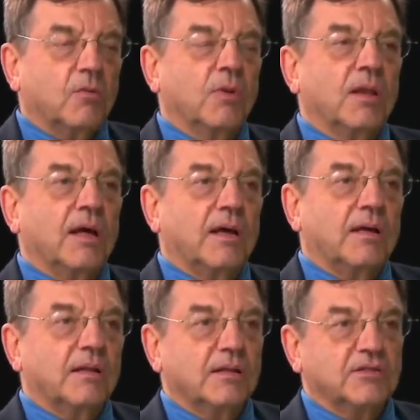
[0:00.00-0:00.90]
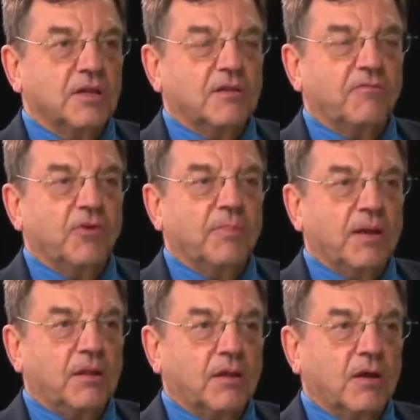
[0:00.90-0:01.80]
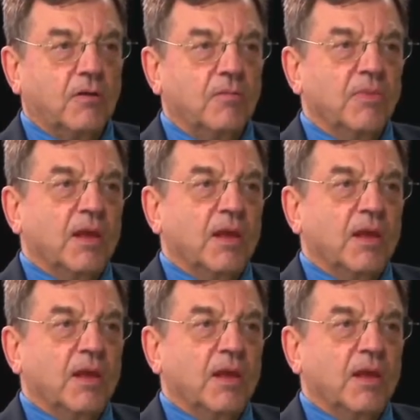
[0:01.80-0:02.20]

Well, just a few months ago,